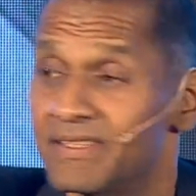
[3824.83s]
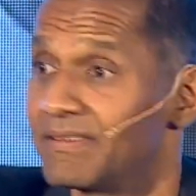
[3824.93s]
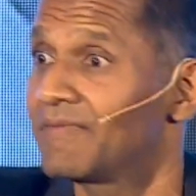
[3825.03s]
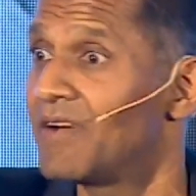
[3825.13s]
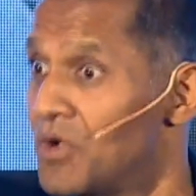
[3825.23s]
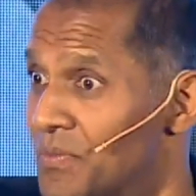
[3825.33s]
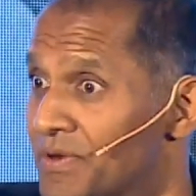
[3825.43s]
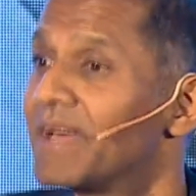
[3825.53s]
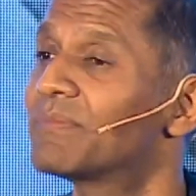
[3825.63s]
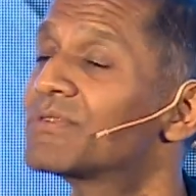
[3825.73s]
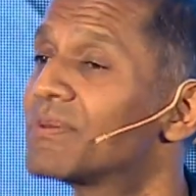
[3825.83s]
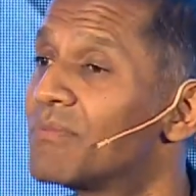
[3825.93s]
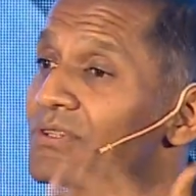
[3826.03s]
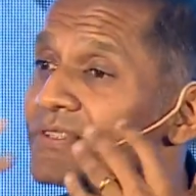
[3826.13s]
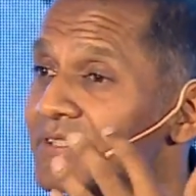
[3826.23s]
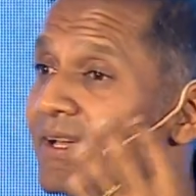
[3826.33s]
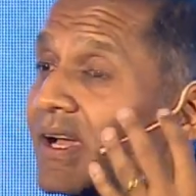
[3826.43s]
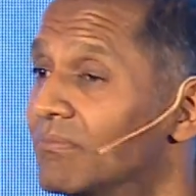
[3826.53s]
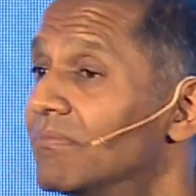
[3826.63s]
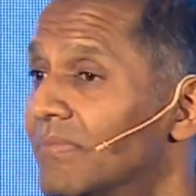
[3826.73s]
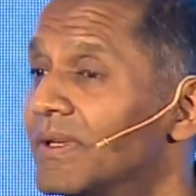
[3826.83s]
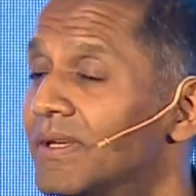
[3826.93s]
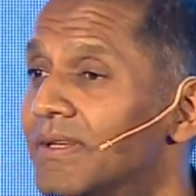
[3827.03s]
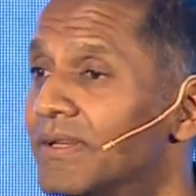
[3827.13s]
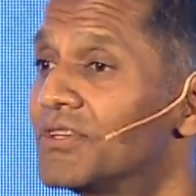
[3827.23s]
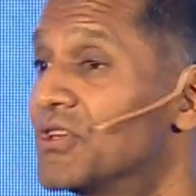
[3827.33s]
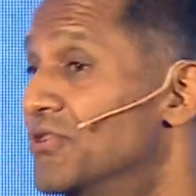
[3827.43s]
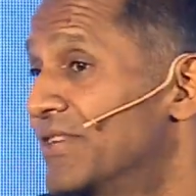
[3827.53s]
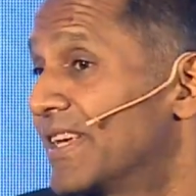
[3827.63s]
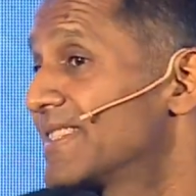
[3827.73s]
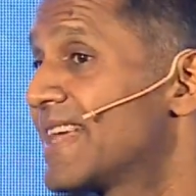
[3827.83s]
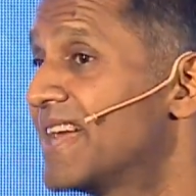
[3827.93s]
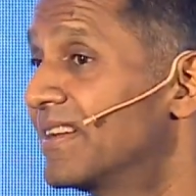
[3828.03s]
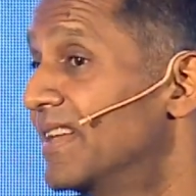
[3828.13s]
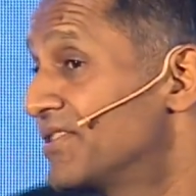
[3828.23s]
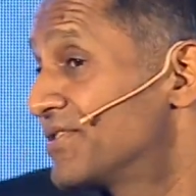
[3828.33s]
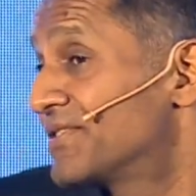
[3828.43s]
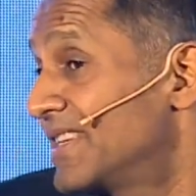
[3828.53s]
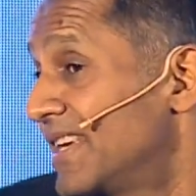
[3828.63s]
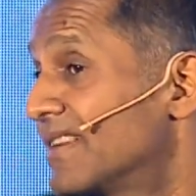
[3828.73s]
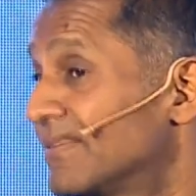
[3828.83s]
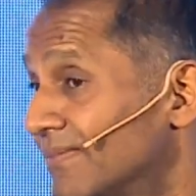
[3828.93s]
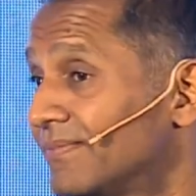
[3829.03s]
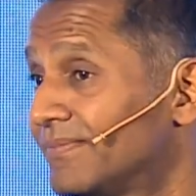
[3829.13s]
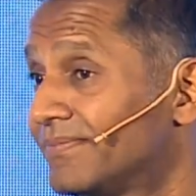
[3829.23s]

unless if I open it up. So most of the time, you're using a standard lens to see.